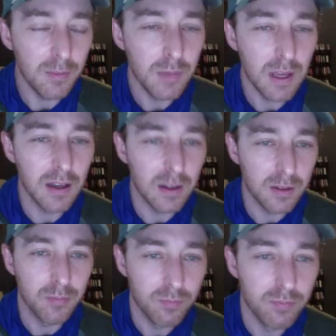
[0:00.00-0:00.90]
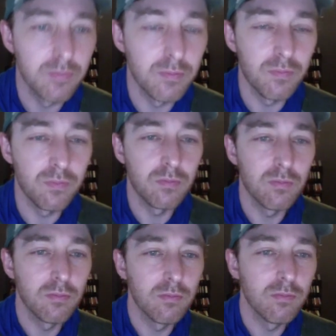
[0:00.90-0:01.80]
yeah did you think i was going to like it
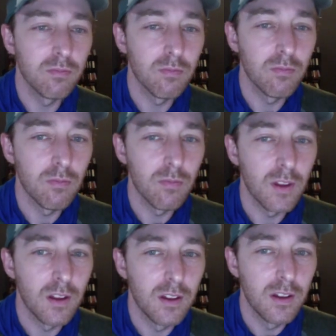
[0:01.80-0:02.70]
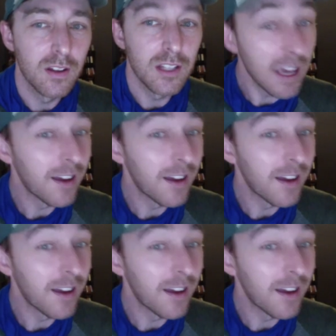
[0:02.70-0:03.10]
yeah